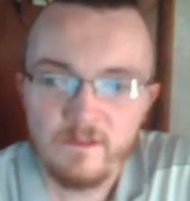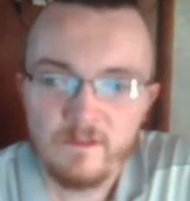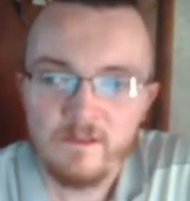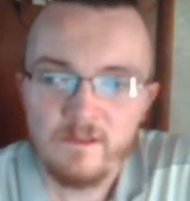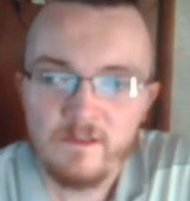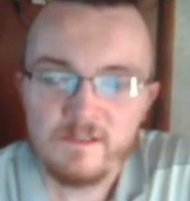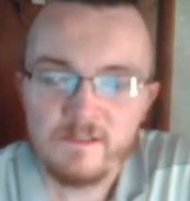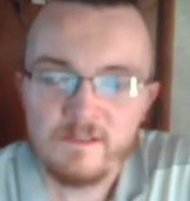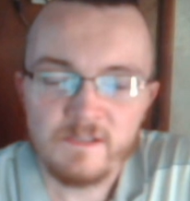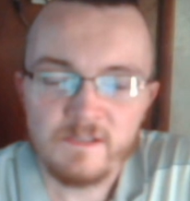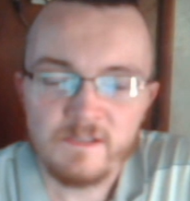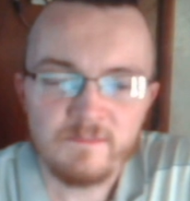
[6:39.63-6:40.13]

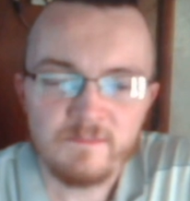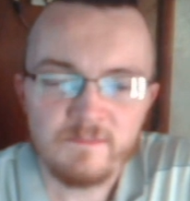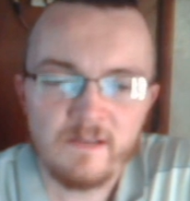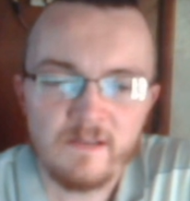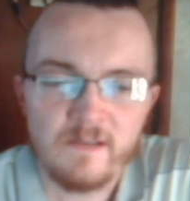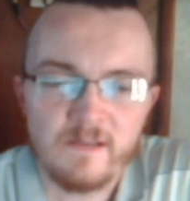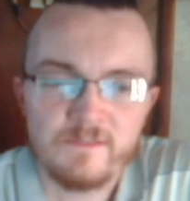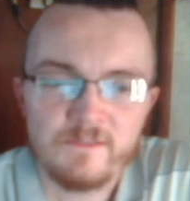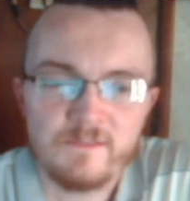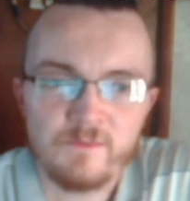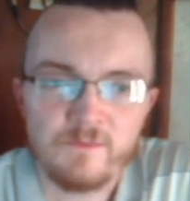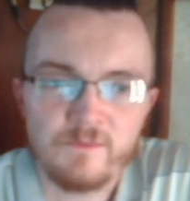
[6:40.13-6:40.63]

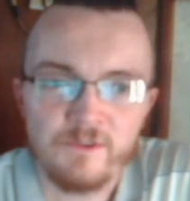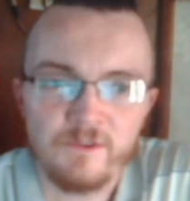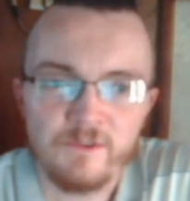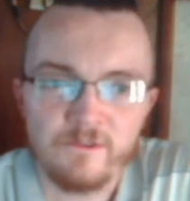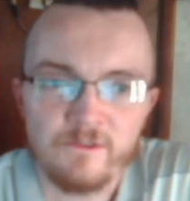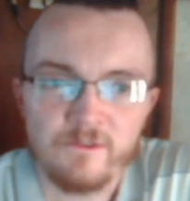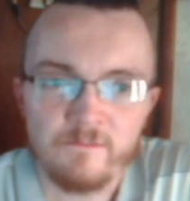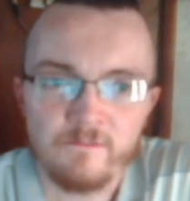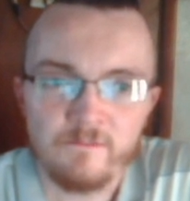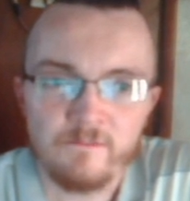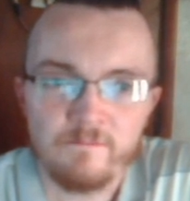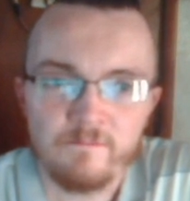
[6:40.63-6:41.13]
sometimes when
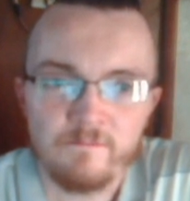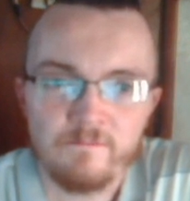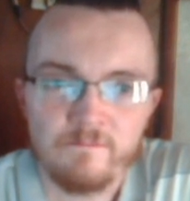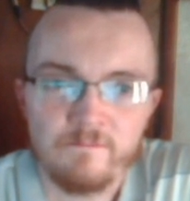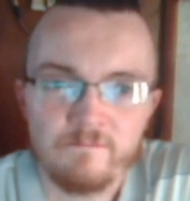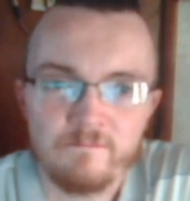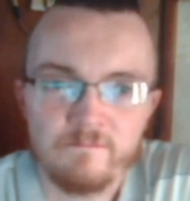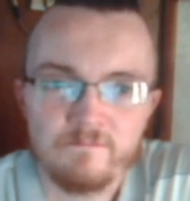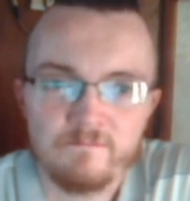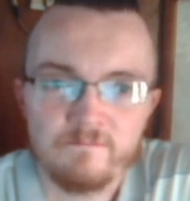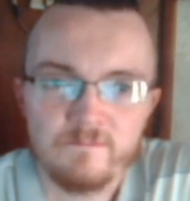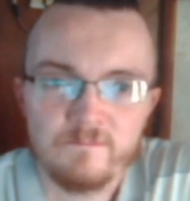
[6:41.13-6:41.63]
you're,
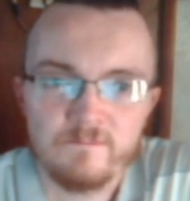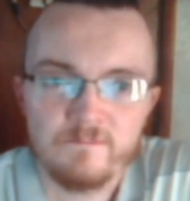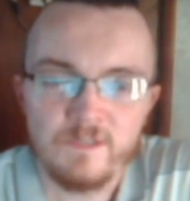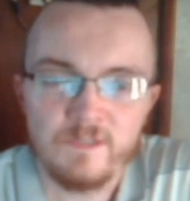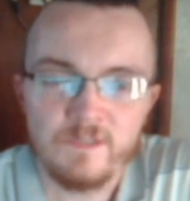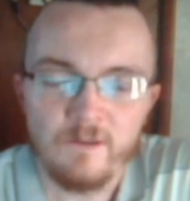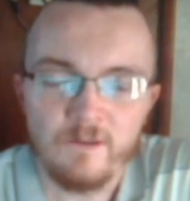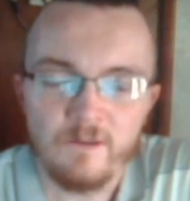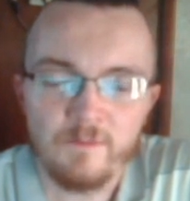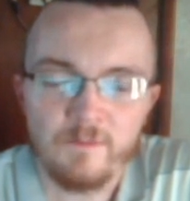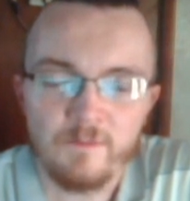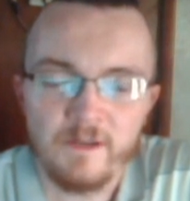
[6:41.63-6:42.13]

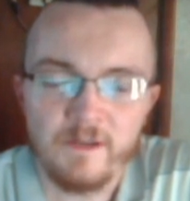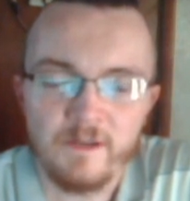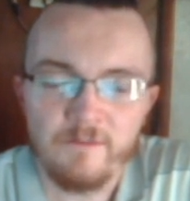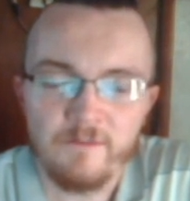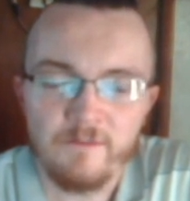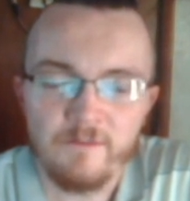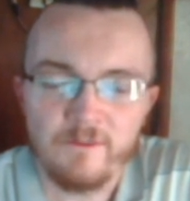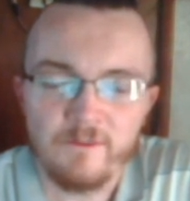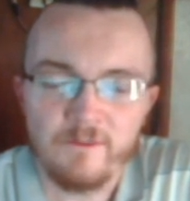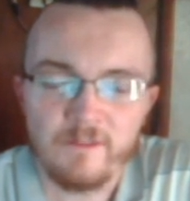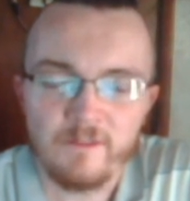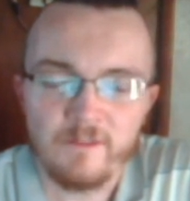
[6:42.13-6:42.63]
playing
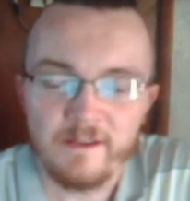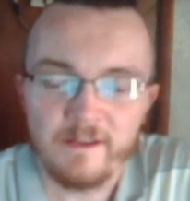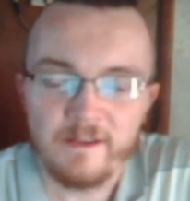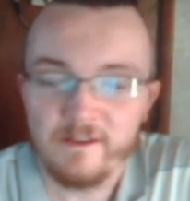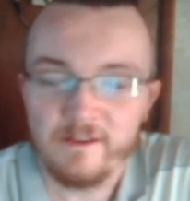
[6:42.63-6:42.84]
with like